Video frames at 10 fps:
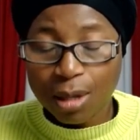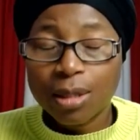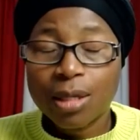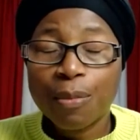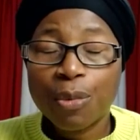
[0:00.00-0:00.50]

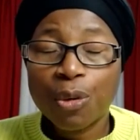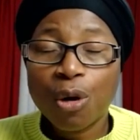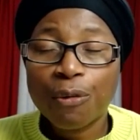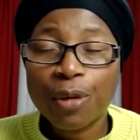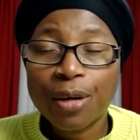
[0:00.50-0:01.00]
The book
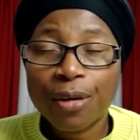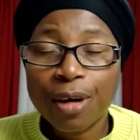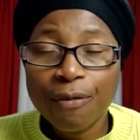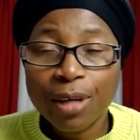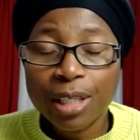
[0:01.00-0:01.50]
of uh,
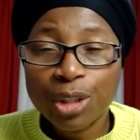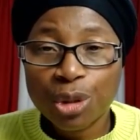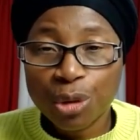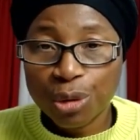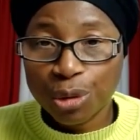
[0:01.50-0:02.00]

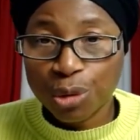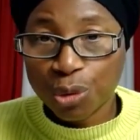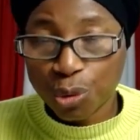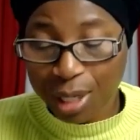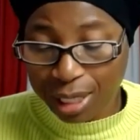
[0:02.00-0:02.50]
Revelation
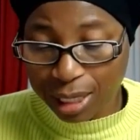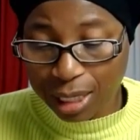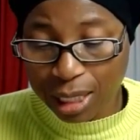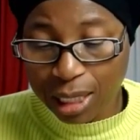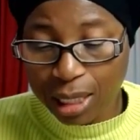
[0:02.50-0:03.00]

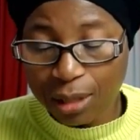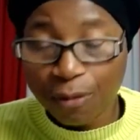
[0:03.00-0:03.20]
20,